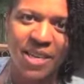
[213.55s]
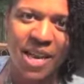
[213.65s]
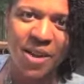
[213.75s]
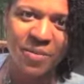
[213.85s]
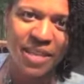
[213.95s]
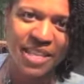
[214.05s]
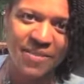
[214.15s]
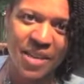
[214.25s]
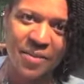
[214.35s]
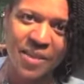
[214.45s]
complex
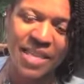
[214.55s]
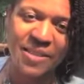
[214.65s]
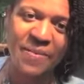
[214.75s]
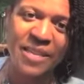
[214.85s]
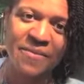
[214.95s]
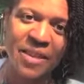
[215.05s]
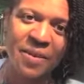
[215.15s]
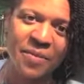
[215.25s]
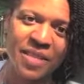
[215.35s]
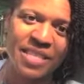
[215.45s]
family, as many
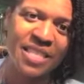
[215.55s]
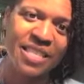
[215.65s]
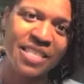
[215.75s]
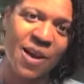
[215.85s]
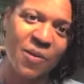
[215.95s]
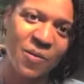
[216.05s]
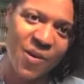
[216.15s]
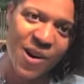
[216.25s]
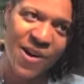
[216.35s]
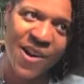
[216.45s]
families in the South
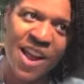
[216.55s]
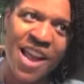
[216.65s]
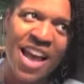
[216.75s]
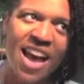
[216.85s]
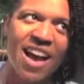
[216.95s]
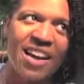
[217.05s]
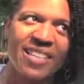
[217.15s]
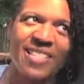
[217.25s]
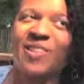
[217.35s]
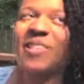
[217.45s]
were.
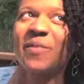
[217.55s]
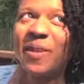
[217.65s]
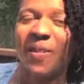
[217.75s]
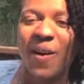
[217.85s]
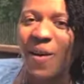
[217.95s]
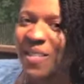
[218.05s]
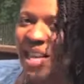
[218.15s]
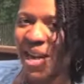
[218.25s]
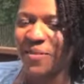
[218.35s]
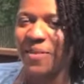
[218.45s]
Uh, so it took me a long
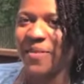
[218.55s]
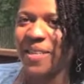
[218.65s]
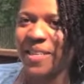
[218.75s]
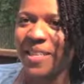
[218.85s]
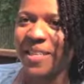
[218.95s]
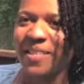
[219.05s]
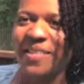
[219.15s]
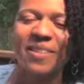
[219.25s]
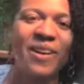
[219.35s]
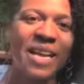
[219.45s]
time to
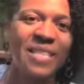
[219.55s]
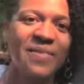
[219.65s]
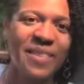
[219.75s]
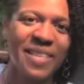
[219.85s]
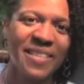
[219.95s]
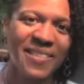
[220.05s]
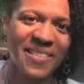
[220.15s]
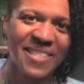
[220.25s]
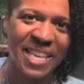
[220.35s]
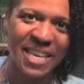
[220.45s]
really grasp it and
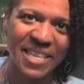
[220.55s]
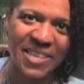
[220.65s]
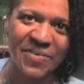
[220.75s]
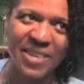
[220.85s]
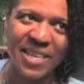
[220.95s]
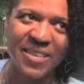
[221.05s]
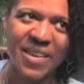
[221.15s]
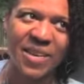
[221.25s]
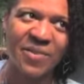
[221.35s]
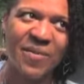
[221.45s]
understand it. But
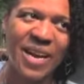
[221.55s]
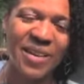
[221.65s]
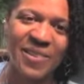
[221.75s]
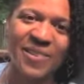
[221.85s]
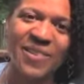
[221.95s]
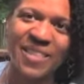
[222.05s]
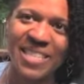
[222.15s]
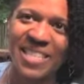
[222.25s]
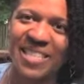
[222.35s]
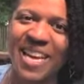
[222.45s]
um, my aunt Nora
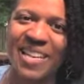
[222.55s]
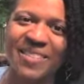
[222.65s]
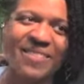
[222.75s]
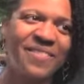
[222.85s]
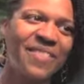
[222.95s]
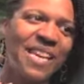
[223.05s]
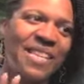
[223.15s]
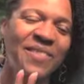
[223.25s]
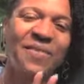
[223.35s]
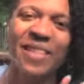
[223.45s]
did a lot of
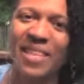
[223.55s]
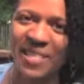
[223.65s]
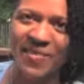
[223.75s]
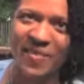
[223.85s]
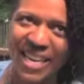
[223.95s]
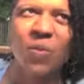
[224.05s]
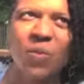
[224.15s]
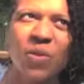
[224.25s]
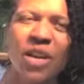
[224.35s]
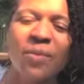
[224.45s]
expl- explaining.
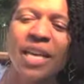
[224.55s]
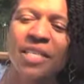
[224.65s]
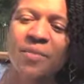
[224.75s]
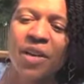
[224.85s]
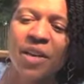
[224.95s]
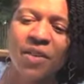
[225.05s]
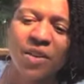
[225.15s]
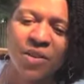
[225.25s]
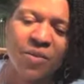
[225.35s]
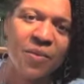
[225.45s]
Grandma's
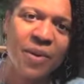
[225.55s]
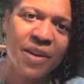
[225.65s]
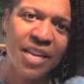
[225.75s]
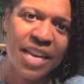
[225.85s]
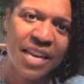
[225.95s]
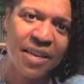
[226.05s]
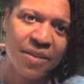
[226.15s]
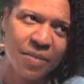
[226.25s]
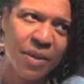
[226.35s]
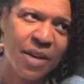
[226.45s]
mother was Mary
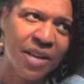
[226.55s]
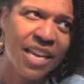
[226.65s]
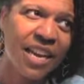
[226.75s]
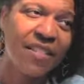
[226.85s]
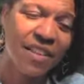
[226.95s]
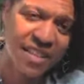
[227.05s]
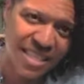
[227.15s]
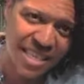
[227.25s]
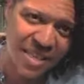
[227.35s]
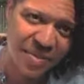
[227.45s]
Ann, Mary Ella
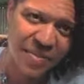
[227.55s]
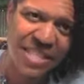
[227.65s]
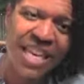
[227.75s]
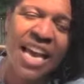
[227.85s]
Sims,